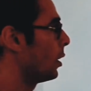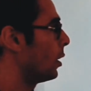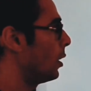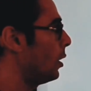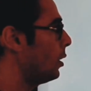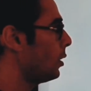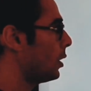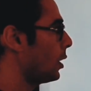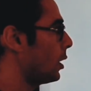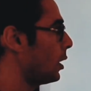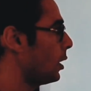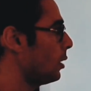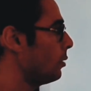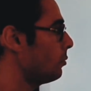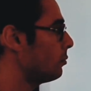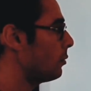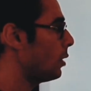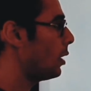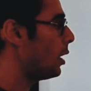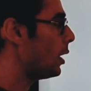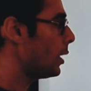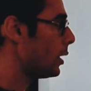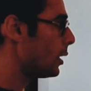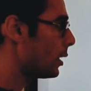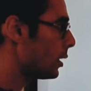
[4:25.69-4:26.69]
Okay,
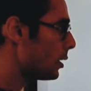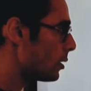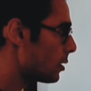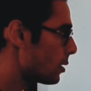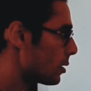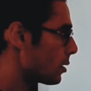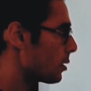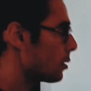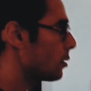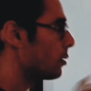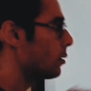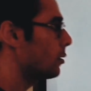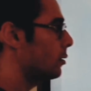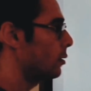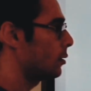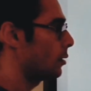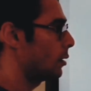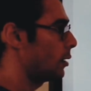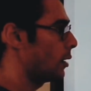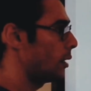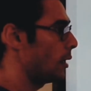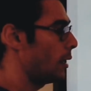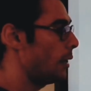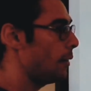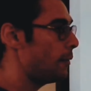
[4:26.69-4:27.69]
I guess
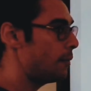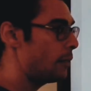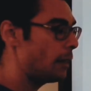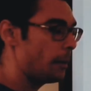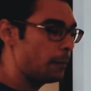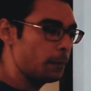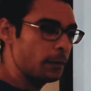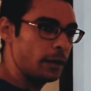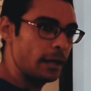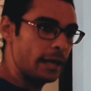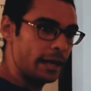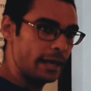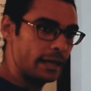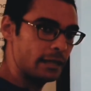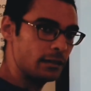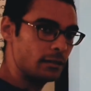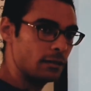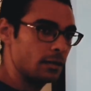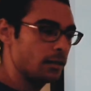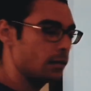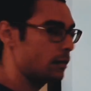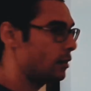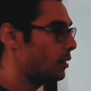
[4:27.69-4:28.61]
if the plant